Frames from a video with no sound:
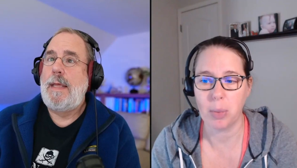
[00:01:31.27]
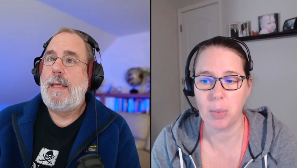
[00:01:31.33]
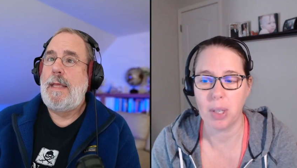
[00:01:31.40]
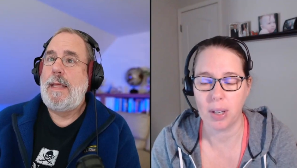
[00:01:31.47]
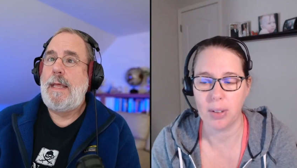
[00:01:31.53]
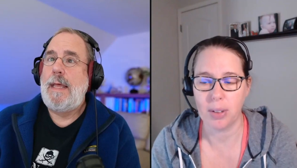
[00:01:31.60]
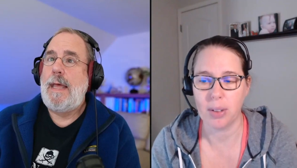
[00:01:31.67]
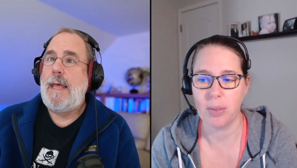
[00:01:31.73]

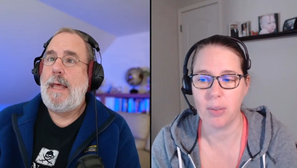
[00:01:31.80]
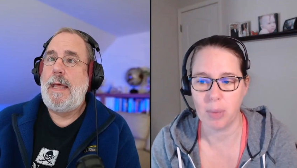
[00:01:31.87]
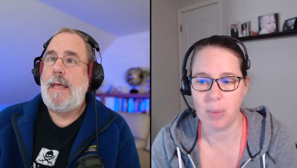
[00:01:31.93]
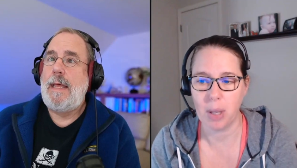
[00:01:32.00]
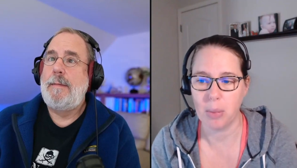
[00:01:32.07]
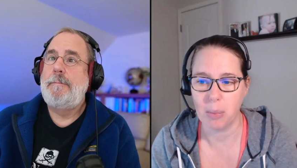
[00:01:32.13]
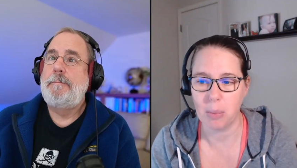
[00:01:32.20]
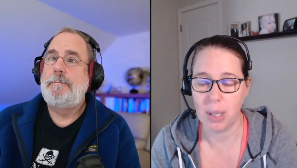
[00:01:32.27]
Speaker 1: because of
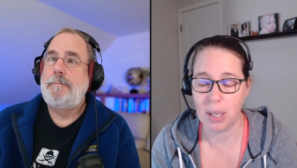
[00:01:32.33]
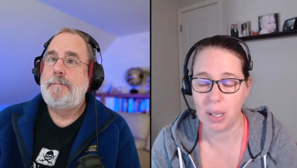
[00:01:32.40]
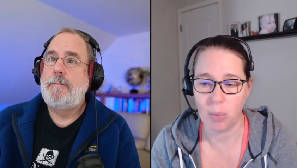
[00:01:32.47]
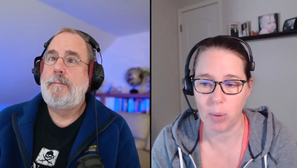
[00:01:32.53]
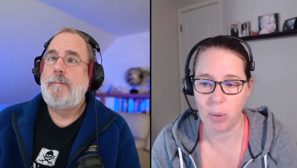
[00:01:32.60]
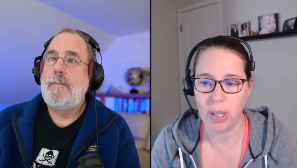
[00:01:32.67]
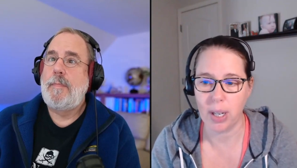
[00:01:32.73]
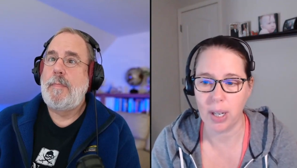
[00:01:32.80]
it
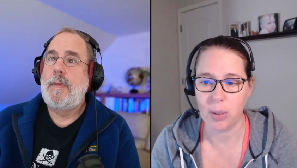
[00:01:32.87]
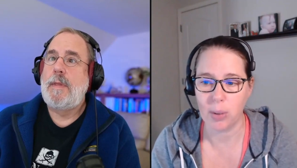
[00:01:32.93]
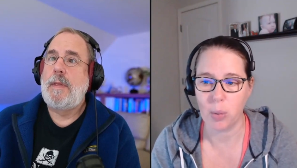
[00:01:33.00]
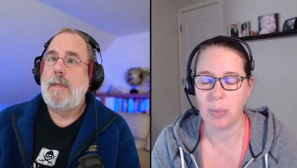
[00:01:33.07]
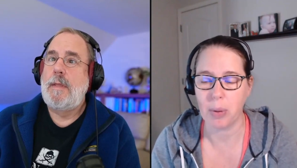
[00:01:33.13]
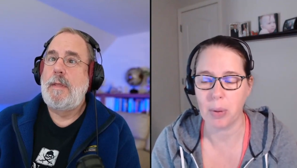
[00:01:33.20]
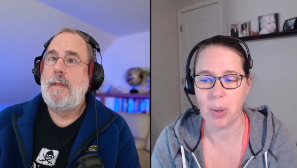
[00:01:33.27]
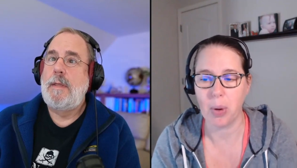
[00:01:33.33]
being written as a
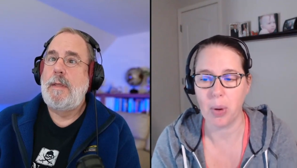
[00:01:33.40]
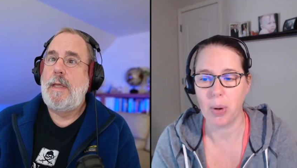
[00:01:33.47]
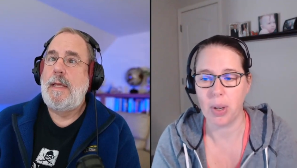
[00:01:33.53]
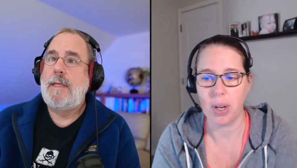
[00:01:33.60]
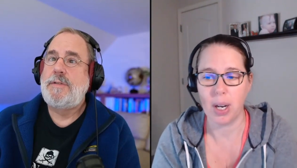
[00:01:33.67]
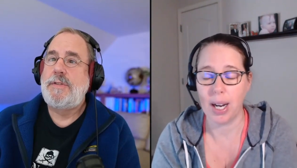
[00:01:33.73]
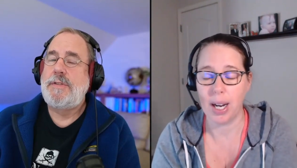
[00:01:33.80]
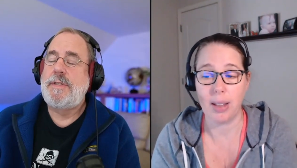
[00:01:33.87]
web component.
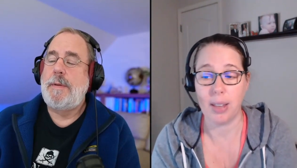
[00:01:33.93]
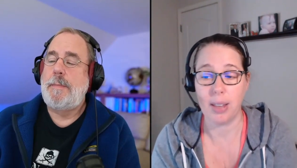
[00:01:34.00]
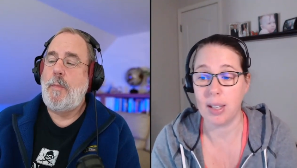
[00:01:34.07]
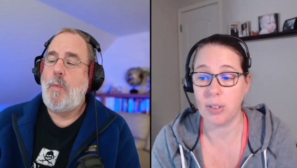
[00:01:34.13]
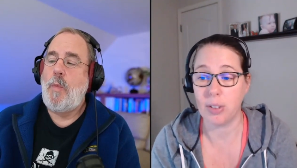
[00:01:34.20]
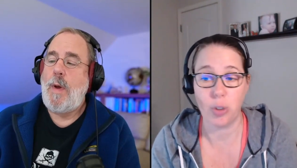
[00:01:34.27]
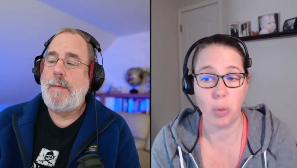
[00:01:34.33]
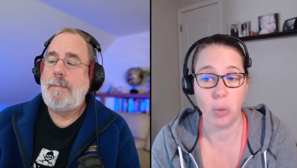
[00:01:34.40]
and I
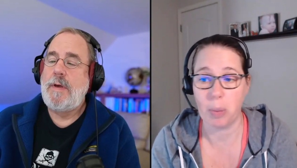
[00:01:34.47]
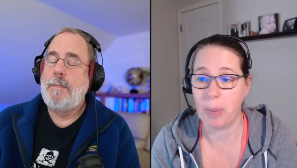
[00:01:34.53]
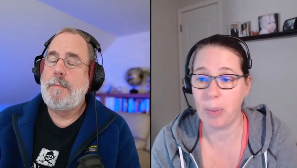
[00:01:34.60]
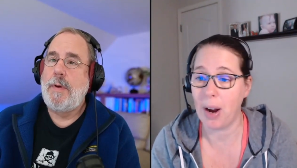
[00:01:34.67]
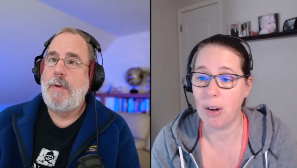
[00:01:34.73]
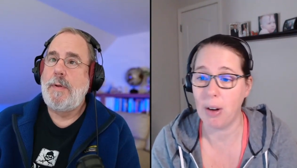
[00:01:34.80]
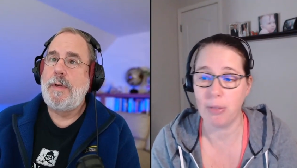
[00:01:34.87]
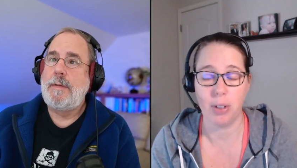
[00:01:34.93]
think it's super component.
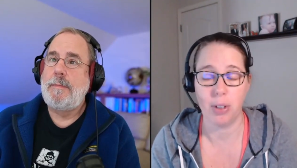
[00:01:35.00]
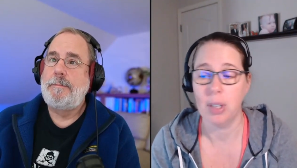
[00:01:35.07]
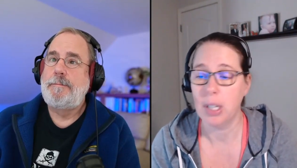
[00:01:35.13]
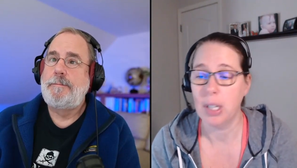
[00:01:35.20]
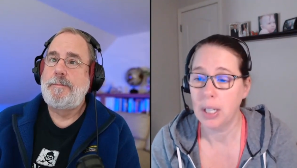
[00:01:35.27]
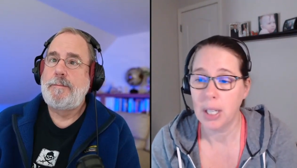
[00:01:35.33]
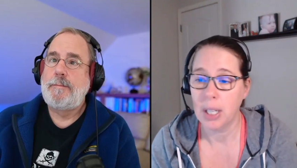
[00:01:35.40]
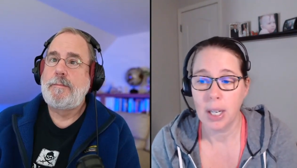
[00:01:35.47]
powerful.
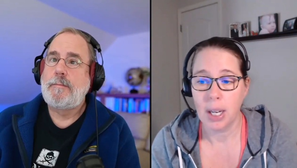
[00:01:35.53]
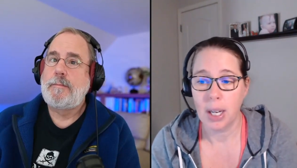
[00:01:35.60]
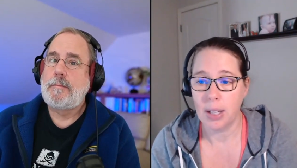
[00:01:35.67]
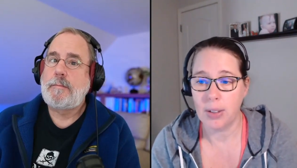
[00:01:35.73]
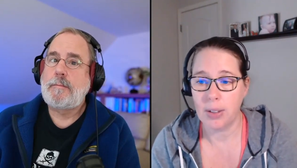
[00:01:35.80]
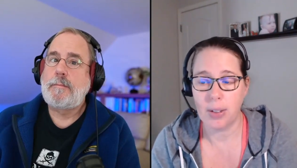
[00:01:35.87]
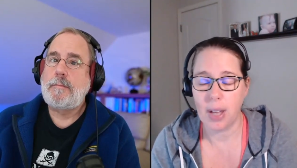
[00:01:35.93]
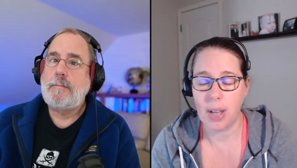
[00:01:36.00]

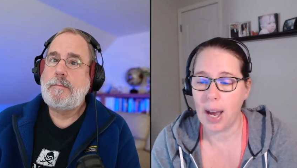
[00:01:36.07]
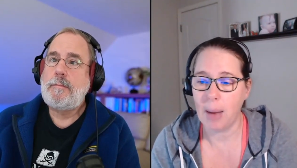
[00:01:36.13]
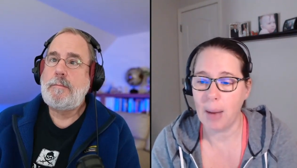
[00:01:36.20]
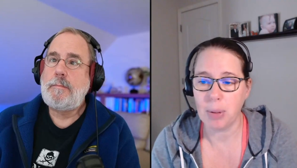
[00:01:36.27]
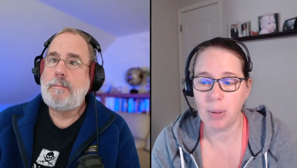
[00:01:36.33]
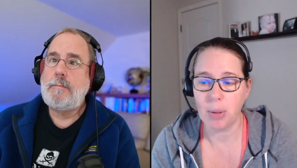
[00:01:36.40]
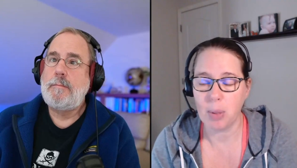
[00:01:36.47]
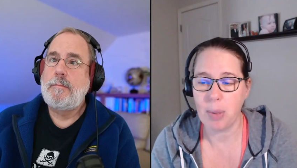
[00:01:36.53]
It's
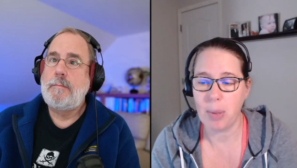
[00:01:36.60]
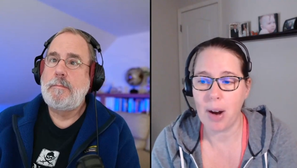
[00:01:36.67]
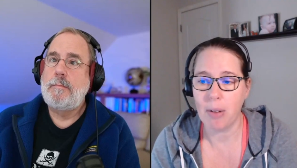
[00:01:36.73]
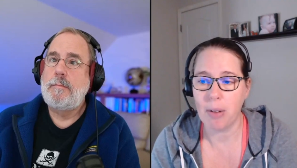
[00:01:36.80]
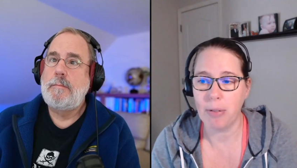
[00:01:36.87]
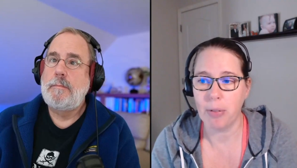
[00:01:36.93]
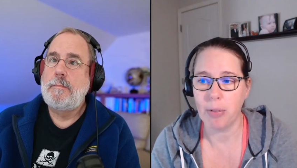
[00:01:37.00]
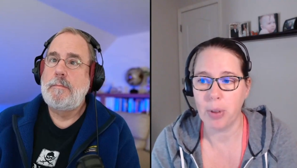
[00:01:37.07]
absolutely
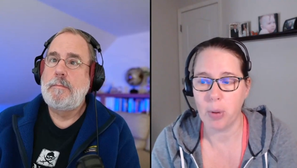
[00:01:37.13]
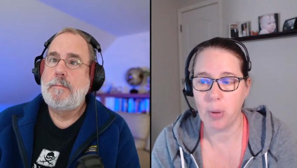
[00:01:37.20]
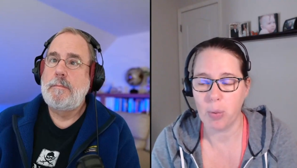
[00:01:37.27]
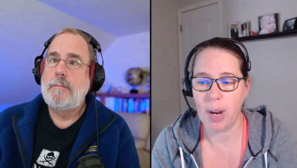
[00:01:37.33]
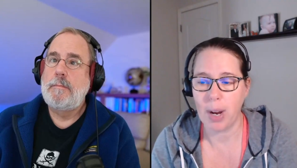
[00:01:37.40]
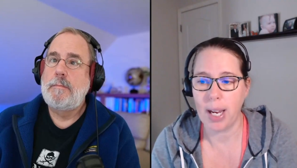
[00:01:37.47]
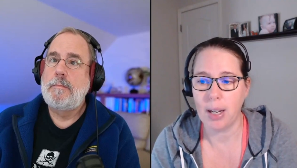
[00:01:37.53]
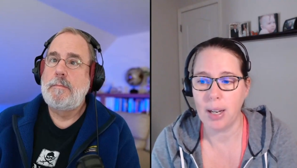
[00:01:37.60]
powerful for the
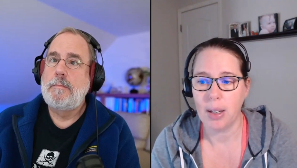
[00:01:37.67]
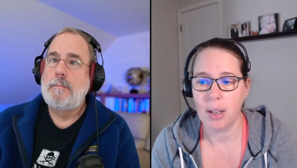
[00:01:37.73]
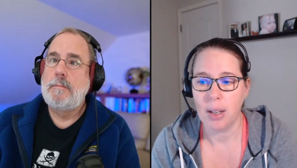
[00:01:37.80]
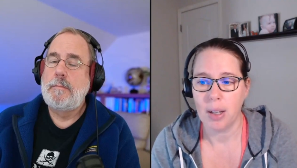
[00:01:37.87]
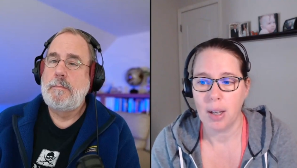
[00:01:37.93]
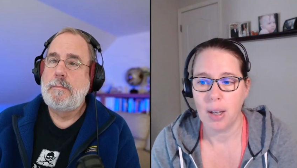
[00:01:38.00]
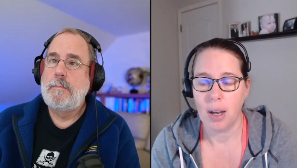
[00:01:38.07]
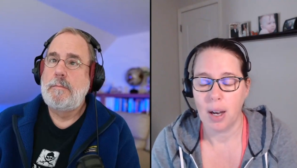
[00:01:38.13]
right
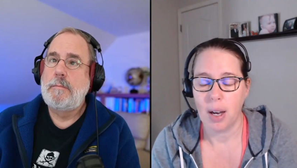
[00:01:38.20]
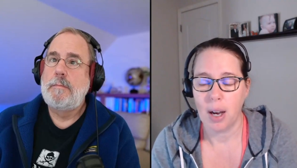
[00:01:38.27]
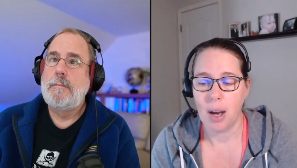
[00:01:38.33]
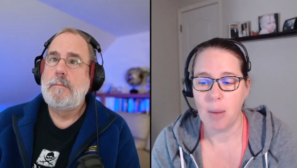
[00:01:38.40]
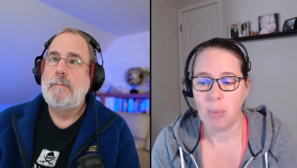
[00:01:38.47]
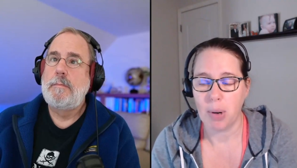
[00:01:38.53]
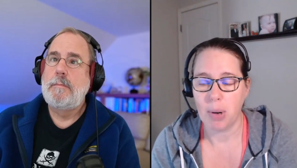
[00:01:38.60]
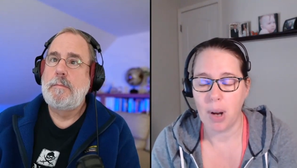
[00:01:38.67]

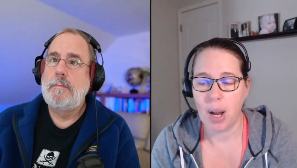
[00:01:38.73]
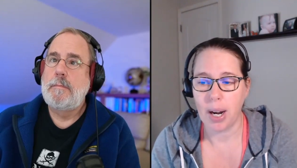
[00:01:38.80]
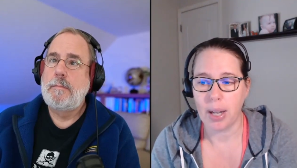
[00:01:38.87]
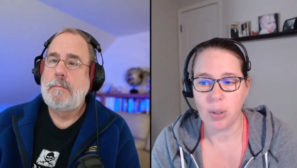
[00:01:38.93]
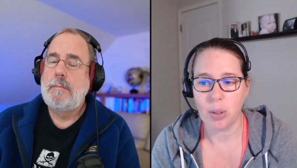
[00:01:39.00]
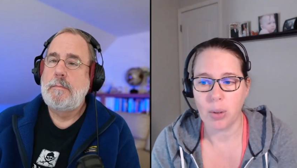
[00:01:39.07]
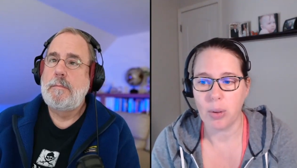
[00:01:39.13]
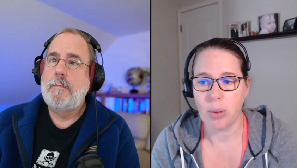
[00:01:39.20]
uh,
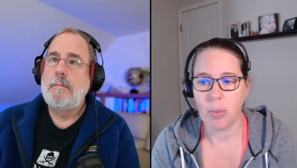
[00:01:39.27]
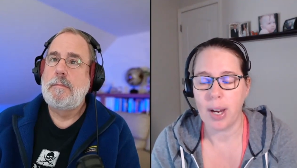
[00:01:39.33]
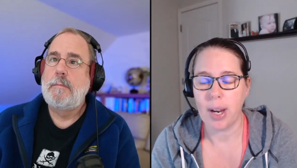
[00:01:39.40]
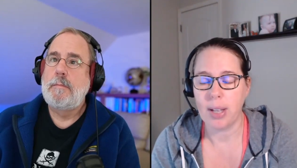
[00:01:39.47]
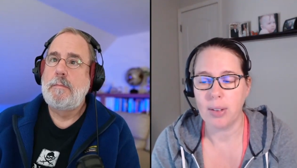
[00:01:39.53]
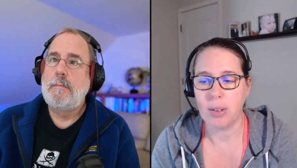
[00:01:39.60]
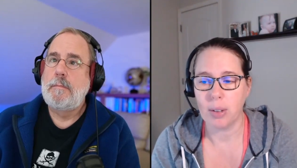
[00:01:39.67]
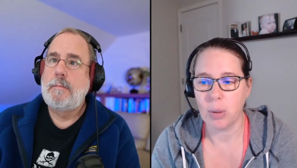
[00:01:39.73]
product or the
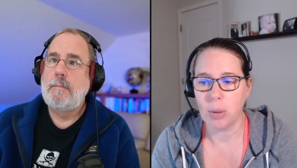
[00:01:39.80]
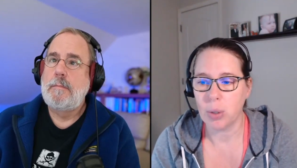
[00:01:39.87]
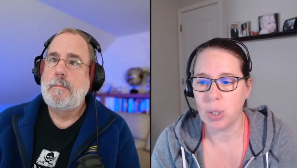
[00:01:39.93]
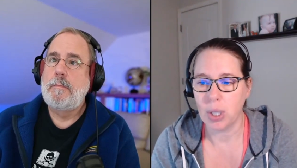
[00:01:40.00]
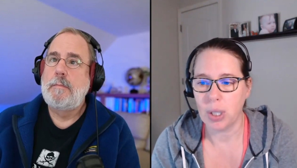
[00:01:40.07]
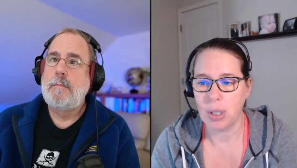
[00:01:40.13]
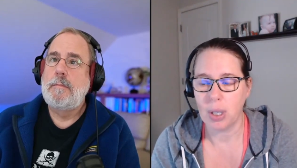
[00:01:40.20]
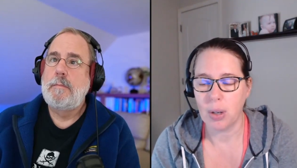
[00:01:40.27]
right
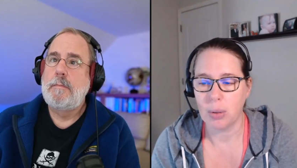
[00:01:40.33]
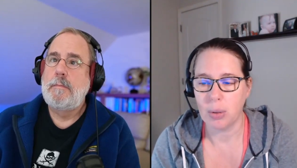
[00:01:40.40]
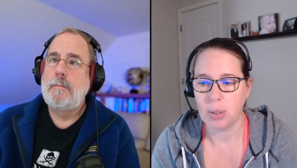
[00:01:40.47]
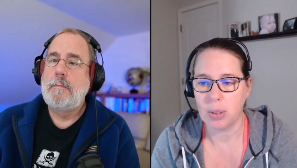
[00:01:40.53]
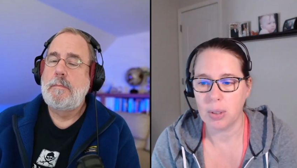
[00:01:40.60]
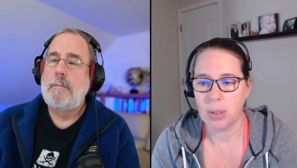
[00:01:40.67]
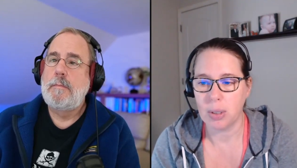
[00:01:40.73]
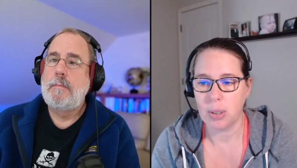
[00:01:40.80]
solution, you know,
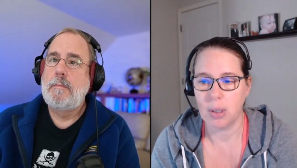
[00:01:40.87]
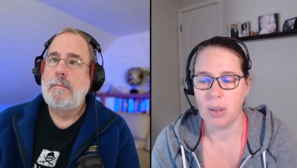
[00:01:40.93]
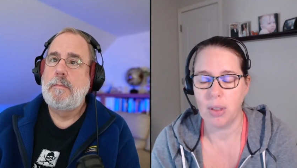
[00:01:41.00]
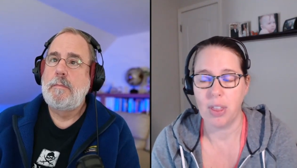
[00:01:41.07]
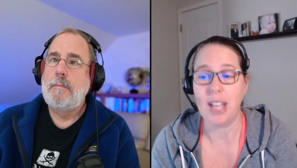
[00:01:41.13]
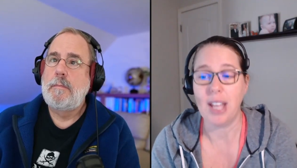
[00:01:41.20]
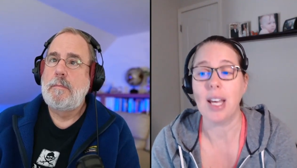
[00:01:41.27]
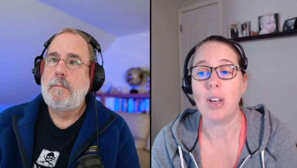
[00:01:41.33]

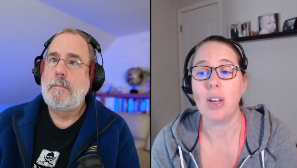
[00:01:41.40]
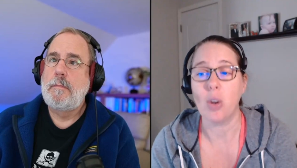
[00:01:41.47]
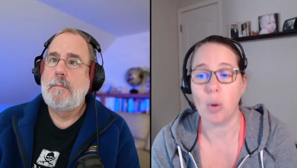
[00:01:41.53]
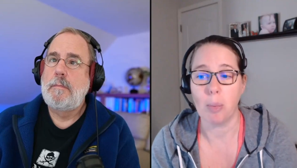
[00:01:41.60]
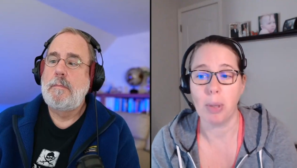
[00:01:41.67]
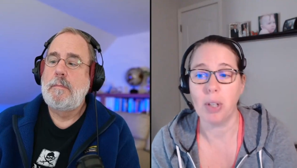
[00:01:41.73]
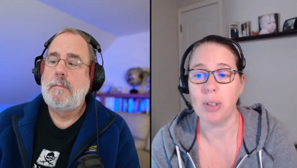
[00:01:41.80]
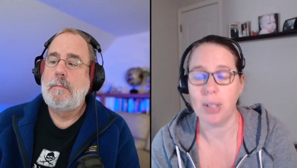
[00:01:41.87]
thing that you're
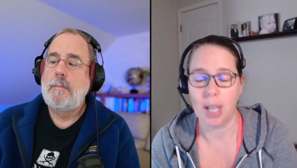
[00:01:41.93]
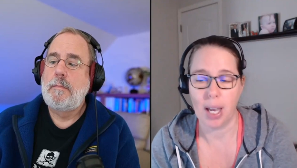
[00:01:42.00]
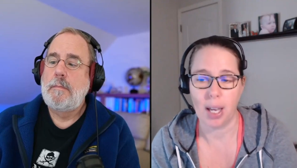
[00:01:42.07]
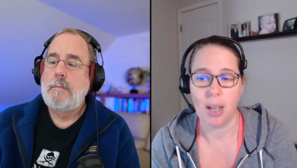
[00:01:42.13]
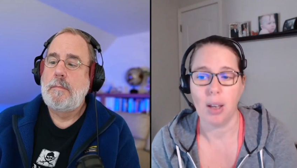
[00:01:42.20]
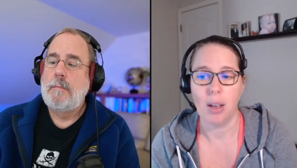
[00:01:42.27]
building.